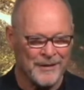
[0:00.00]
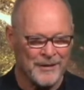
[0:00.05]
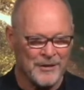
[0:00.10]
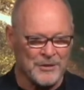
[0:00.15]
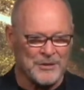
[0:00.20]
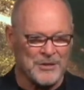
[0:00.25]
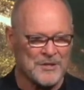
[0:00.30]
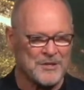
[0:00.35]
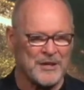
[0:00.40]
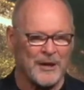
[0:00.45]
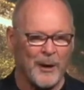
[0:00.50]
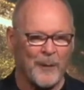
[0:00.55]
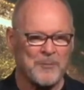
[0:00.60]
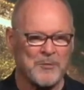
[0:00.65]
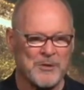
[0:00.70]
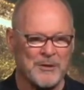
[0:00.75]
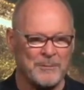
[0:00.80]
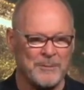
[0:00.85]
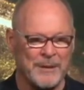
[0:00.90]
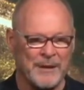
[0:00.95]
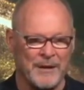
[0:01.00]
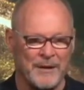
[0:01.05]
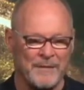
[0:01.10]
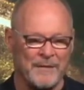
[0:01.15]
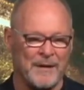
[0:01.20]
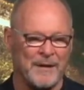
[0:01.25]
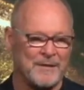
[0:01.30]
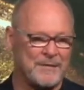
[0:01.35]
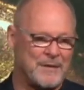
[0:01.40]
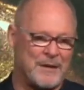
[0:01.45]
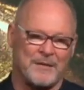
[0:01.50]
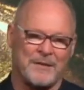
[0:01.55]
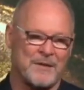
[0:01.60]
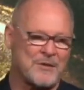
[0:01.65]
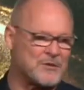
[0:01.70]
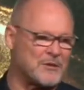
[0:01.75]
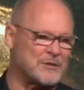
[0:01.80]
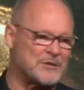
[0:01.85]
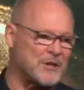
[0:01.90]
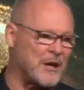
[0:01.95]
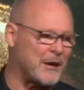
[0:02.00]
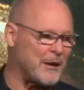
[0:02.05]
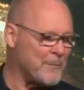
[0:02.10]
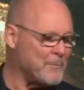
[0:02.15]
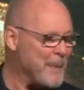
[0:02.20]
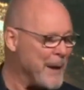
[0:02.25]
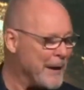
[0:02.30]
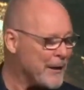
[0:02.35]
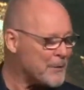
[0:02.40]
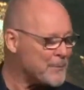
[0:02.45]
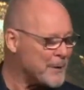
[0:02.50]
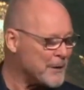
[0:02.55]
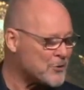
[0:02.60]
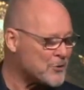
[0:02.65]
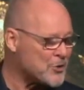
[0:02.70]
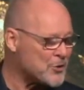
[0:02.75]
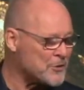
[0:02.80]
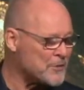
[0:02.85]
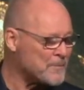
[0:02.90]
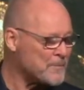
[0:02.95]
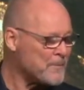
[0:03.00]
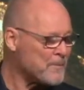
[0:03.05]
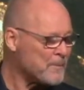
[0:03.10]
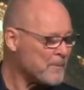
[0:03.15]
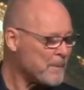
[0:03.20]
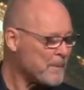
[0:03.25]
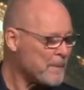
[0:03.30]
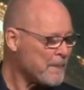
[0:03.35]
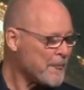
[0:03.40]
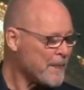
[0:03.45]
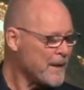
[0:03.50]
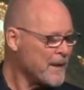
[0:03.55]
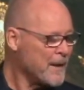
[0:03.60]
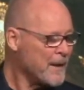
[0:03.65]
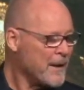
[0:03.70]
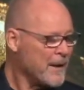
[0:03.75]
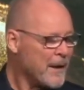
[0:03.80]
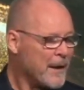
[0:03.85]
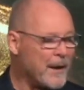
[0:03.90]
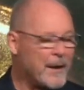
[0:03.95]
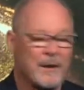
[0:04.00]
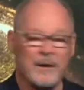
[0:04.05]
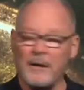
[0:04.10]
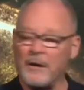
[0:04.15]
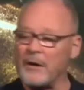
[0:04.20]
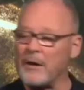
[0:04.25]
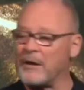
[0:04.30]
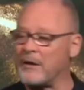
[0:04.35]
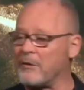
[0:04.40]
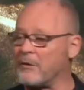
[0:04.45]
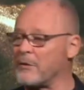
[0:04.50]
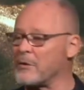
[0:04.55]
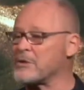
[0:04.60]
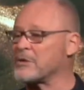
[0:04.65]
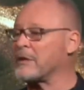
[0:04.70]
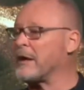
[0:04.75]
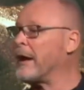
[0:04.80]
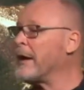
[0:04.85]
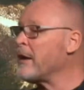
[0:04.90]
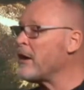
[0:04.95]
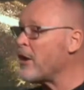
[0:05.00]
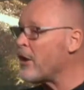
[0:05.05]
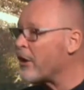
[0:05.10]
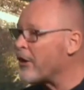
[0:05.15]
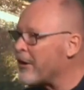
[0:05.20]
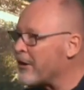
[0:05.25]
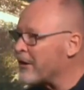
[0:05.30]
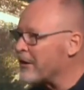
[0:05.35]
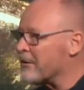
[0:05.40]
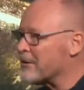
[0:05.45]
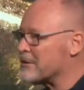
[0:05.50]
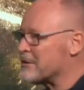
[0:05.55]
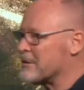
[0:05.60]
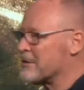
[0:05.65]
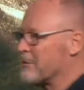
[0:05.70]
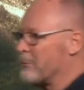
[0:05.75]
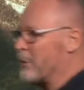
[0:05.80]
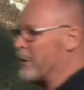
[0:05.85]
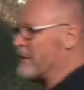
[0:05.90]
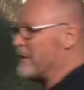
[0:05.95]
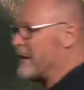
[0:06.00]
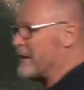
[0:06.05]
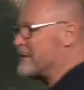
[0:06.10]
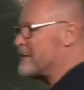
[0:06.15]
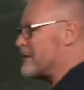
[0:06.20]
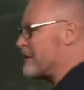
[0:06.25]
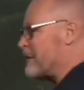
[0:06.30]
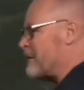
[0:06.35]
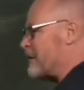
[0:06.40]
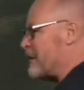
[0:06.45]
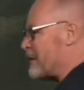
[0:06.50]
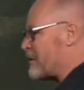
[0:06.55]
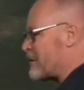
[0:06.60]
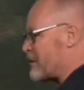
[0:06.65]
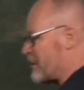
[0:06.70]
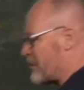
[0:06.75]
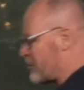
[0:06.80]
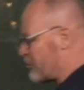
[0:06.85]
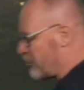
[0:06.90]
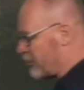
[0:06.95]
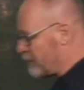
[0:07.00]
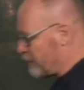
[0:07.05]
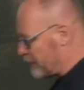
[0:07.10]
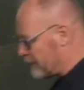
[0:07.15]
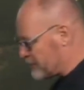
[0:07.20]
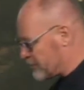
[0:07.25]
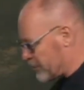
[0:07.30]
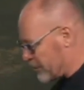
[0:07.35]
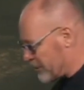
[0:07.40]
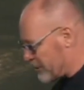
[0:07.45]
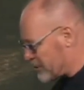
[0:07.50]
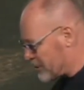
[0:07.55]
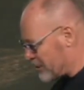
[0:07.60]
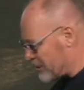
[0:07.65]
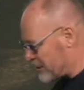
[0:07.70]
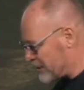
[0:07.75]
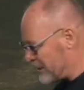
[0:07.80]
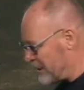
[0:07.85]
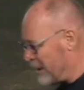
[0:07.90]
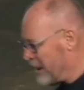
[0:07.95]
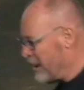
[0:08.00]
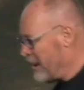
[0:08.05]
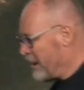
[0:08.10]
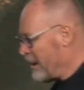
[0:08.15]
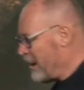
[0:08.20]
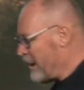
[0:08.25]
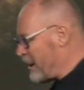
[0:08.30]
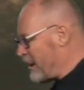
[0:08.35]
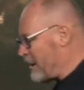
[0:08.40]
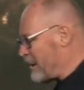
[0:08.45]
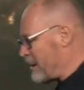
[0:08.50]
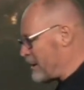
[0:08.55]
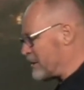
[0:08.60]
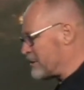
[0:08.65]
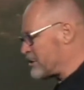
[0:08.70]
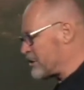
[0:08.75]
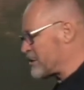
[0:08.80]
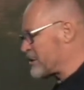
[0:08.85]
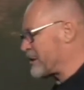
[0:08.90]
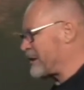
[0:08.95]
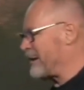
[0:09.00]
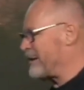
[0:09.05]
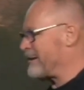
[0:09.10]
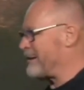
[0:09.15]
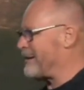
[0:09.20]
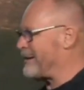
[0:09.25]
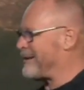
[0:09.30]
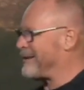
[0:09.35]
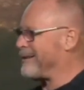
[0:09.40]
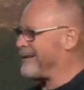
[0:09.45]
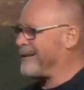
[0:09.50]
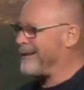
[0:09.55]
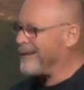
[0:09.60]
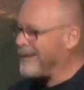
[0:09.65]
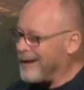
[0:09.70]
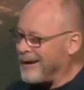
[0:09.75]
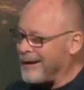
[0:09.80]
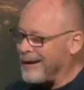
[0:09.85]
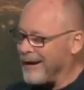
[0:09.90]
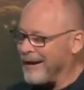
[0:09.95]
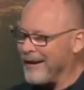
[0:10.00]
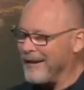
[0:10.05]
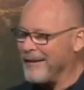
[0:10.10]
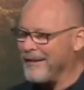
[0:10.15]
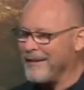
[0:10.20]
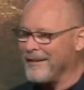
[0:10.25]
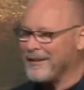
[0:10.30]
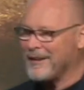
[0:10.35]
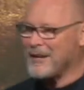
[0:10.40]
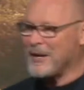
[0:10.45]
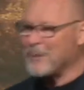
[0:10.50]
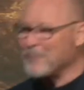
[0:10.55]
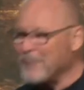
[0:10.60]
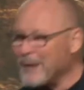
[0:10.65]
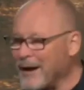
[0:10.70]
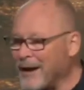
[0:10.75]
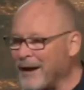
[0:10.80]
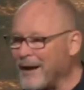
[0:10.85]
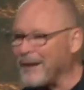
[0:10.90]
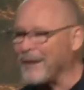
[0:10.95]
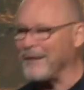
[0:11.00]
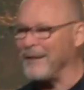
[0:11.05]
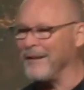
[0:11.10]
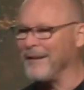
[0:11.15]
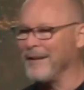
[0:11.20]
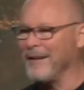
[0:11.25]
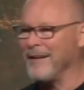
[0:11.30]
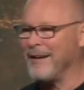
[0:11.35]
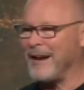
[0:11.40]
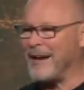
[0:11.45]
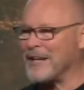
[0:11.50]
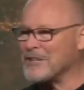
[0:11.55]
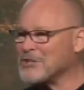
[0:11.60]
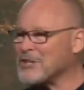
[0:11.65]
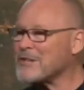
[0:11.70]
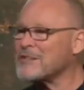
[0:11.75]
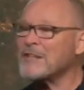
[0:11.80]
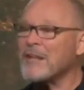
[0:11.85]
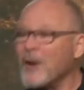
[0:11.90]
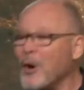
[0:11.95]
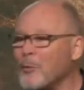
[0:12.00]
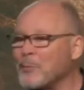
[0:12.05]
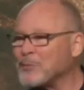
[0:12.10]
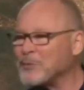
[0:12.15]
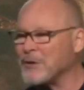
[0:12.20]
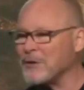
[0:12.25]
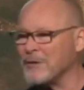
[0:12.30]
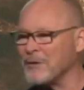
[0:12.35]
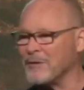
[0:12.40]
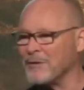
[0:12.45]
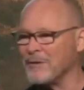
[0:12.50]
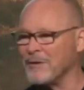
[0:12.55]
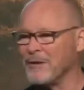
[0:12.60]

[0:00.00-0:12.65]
You just help somebody and they, then they start talking bad about you? And it, it was kind of hurt when they did this, this group of churches. It, it, it just kind of like, ah, oh, come on, I just helped you.